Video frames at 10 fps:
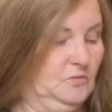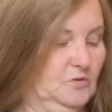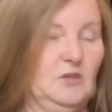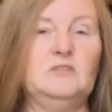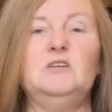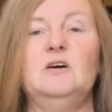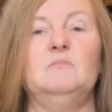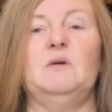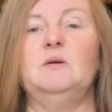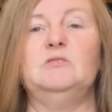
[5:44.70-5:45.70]
they'd take
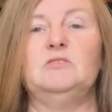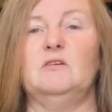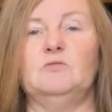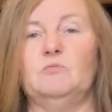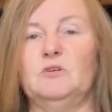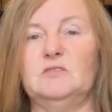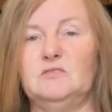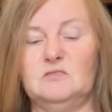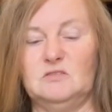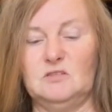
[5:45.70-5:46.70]
babies off the breast
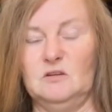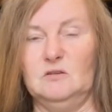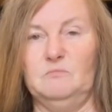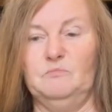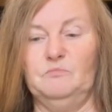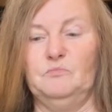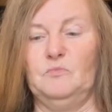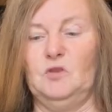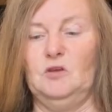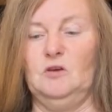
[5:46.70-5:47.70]
and sell them.
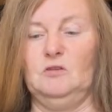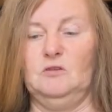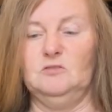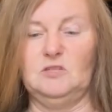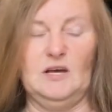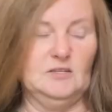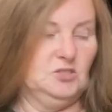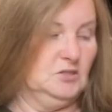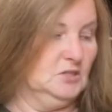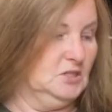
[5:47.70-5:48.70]
There's
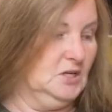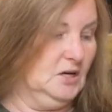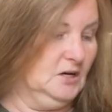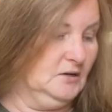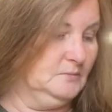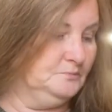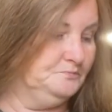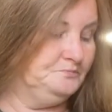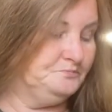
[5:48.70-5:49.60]
actually an